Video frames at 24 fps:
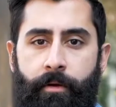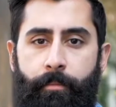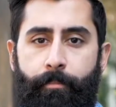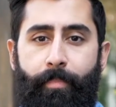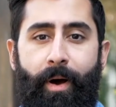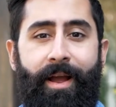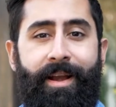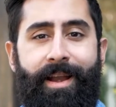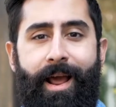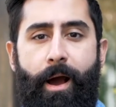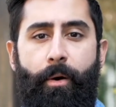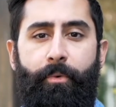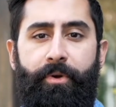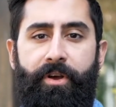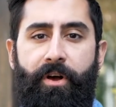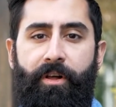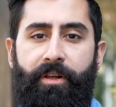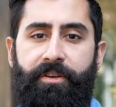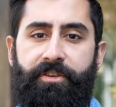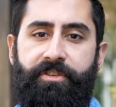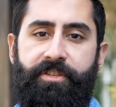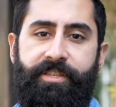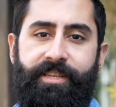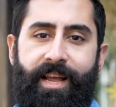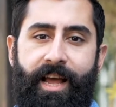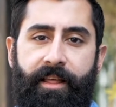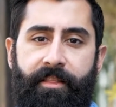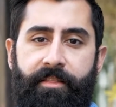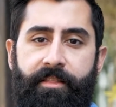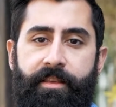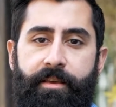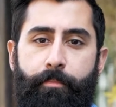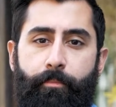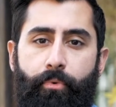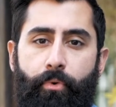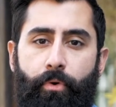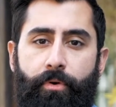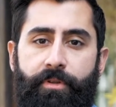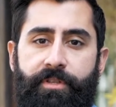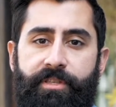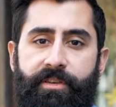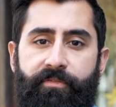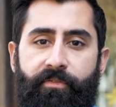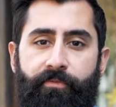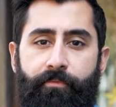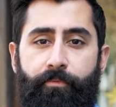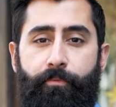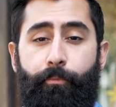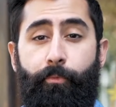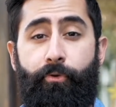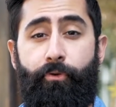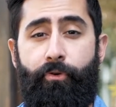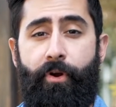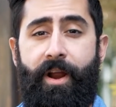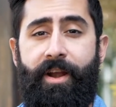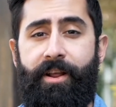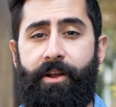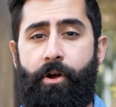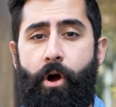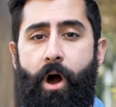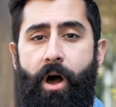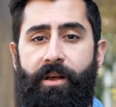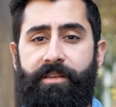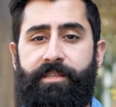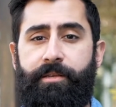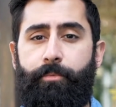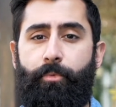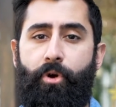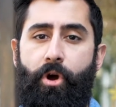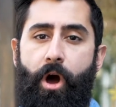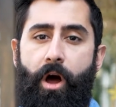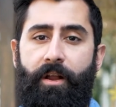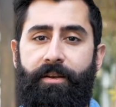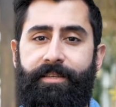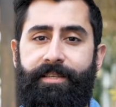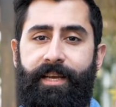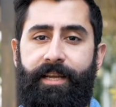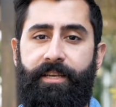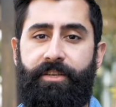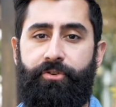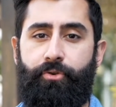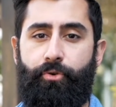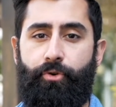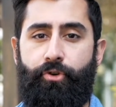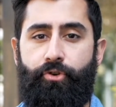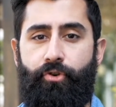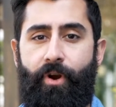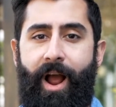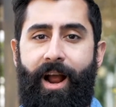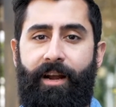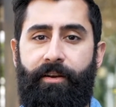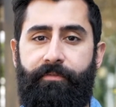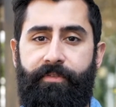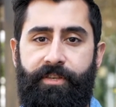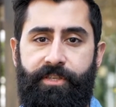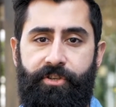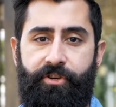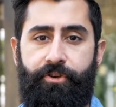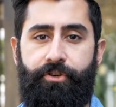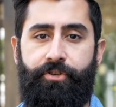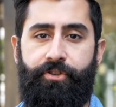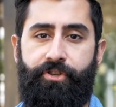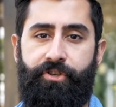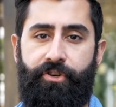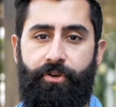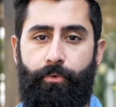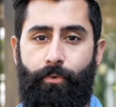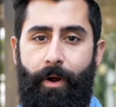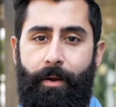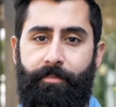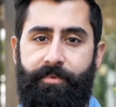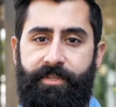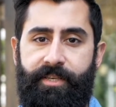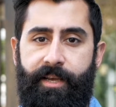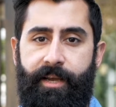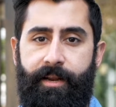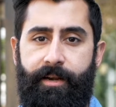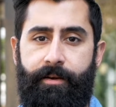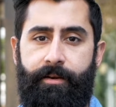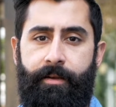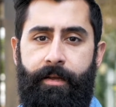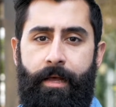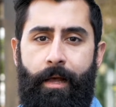By now we all understand the importance of creating awesome content to attract visitors to your website,